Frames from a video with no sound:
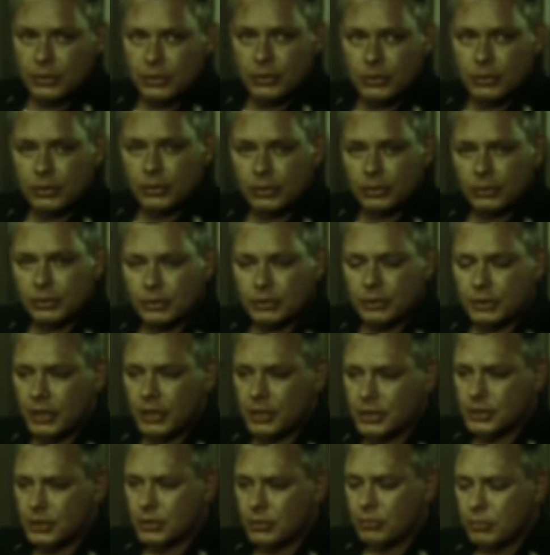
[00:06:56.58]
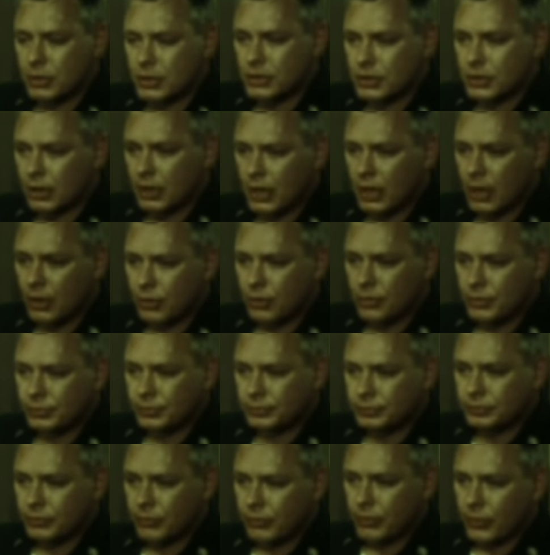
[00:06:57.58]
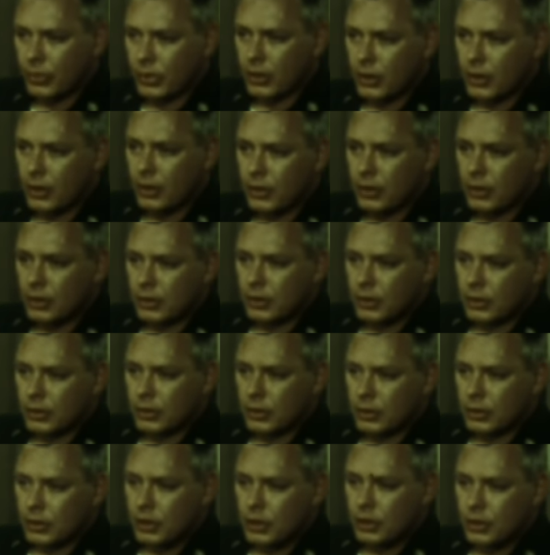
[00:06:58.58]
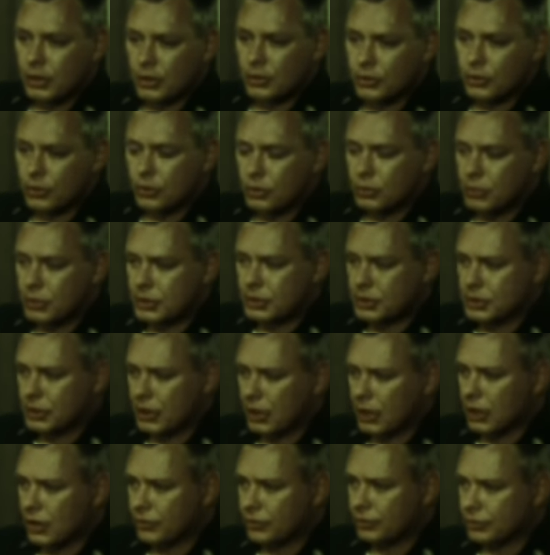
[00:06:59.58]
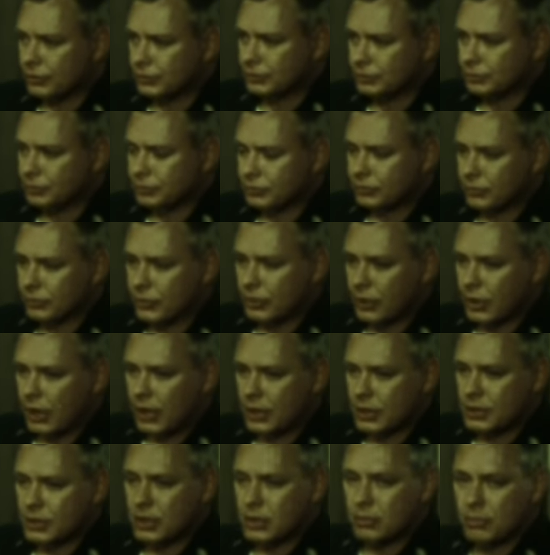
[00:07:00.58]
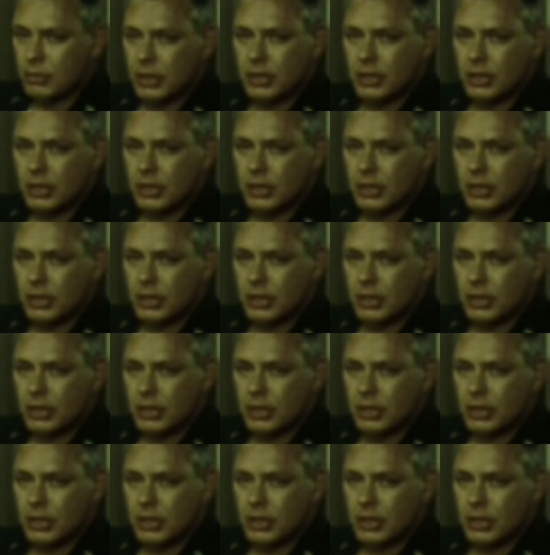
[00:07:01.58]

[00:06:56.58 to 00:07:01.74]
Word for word: to test the missile out in the tube itself. Actually